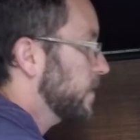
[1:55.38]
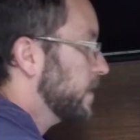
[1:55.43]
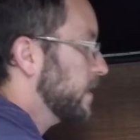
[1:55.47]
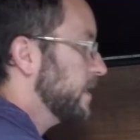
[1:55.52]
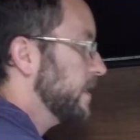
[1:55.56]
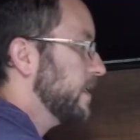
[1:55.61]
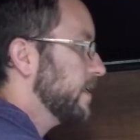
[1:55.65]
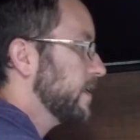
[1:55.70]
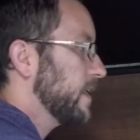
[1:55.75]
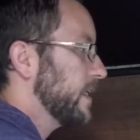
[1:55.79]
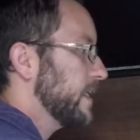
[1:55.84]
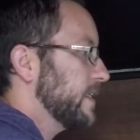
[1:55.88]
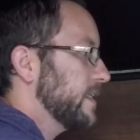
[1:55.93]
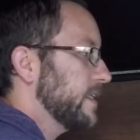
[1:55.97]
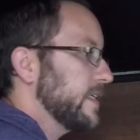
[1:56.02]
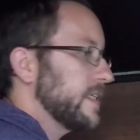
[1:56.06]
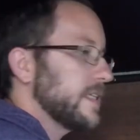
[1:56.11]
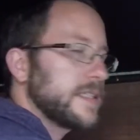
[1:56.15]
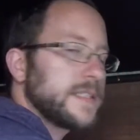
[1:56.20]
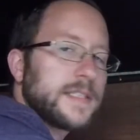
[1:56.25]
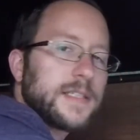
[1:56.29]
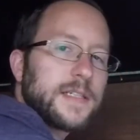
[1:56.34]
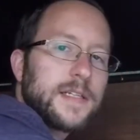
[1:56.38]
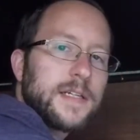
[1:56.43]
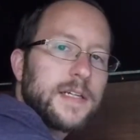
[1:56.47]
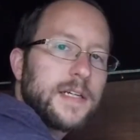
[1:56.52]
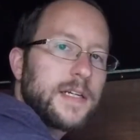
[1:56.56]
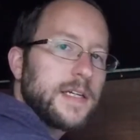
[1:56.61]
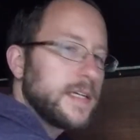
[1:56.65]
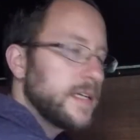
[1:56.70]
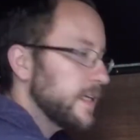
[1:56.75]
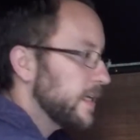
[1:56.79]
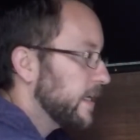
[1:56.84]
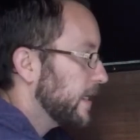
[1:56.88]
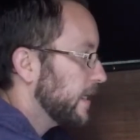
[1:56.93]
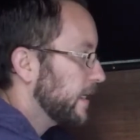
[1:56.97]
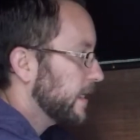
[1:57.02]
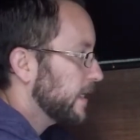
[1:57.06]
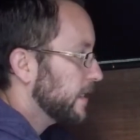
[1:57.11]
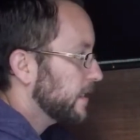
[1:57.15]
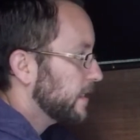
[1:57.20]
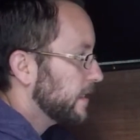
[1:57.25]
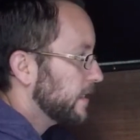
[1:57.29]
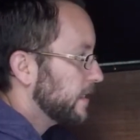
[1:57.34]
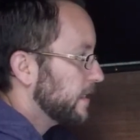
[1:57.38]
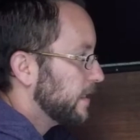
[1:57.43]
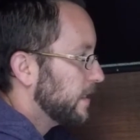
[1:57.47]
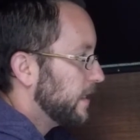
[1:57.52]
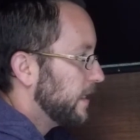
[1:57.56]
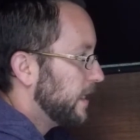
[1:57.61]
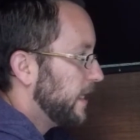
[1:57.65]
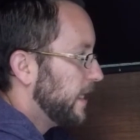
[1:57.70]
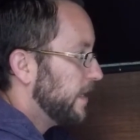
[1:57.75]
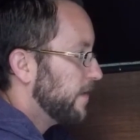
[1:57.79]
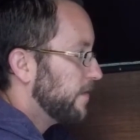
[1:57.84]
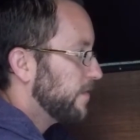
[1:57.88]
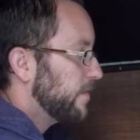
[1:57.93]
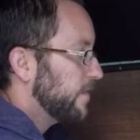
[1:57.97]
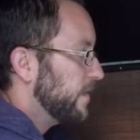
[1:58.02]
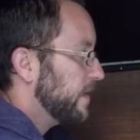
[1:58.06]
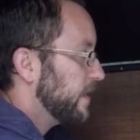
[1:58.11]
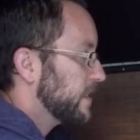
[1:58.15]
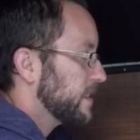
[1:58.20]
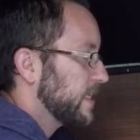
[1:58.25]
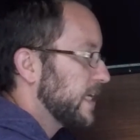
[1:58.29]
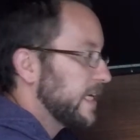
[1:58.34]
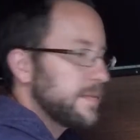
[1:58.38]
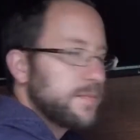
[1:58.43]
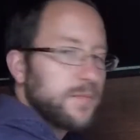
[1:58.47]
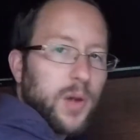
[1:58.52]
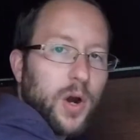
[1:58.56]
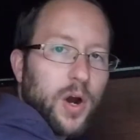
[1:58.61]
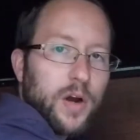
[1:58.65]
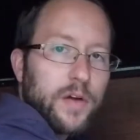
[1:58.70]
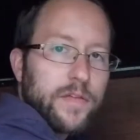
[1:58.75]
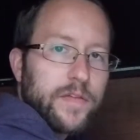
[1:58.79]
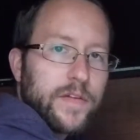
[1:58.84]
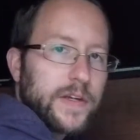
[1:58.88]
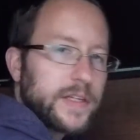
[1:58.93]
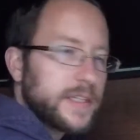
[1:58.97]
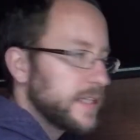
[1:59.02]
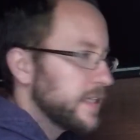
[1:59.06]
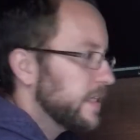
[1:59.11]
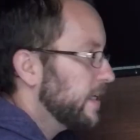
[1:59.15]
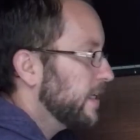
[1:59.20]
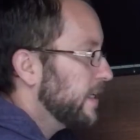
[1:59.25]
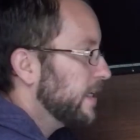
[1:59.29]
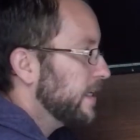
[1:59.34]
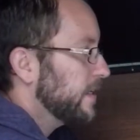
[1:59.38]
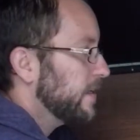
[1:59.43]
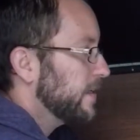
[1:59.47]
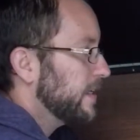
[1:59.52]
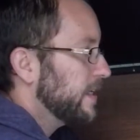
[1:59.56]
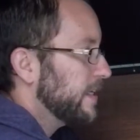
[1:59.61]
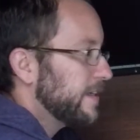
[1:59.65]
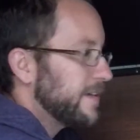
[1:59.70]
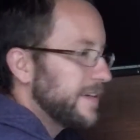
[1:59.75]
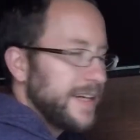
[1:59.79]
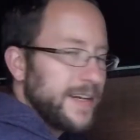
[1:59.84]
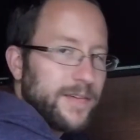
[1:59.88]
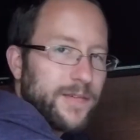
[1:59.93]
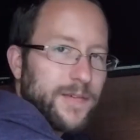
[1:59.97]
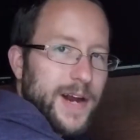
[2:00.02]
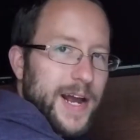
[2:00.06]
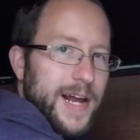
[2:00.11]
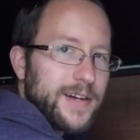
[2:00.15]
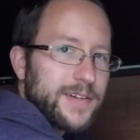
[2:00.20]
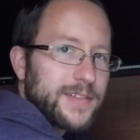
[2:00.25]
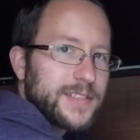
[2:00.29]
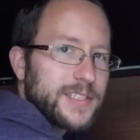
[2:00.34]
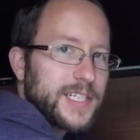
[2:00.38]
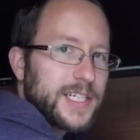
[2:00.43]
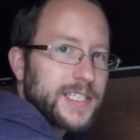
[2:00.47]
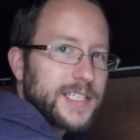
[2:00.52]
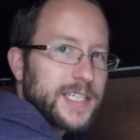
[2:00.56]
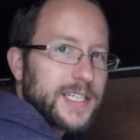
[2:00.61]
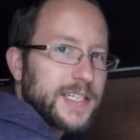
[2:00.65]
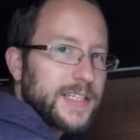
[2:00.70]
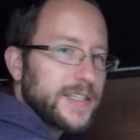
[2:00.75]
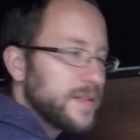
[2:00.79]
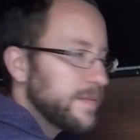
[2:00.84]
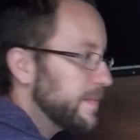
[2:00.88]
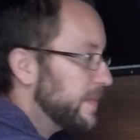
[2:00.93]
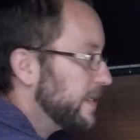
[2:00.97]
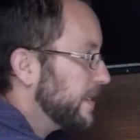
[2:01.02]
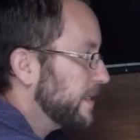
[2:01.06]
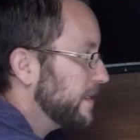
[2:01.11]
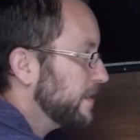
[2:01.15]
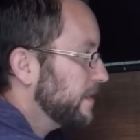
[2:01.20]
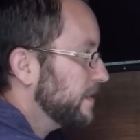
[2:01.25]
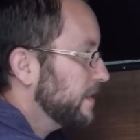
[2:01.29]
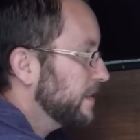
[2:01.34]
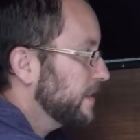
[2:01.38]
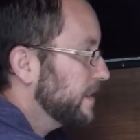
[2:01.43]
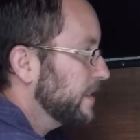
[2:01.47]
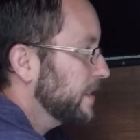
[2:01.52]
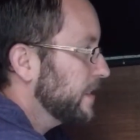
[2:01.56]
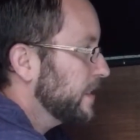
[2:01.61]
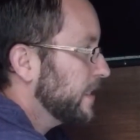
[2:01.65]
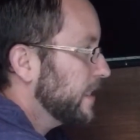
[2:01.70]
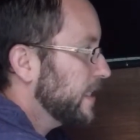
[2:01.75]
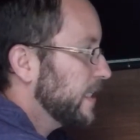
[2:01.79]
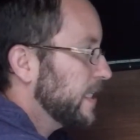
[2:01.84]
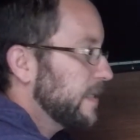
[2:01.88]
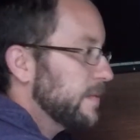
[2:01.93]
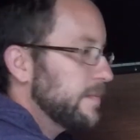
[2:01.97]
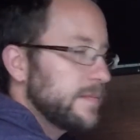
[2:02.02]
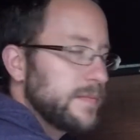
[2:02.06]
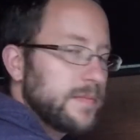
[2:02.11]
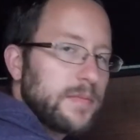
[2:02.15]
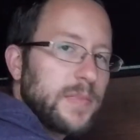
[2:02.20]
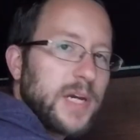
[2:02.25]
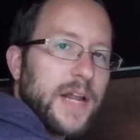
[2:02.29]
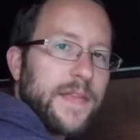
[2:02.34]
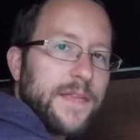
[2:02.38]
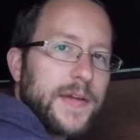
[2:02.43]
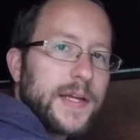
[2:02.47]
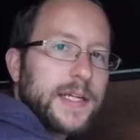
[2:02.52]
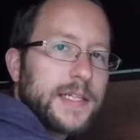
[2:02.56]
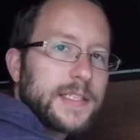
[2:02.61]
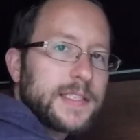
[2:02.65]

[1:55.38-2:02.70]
in here like this, and it fits like perfect. You know, it rattles just a little bit, but I think it's